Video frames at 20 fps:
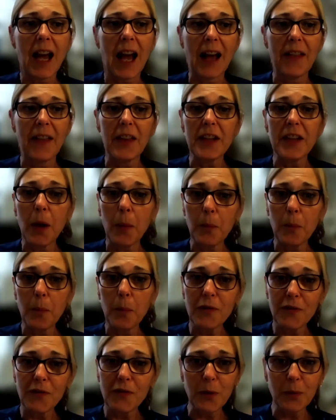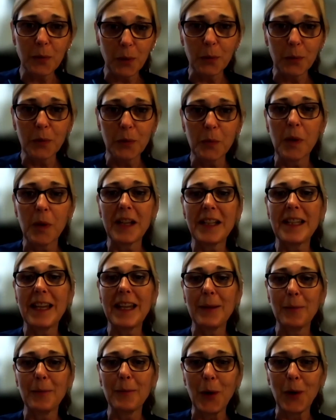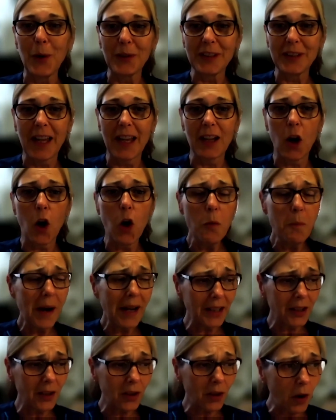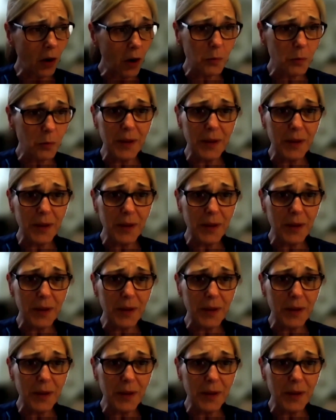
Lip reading: and the number of phone calls my team got saying, oh my God,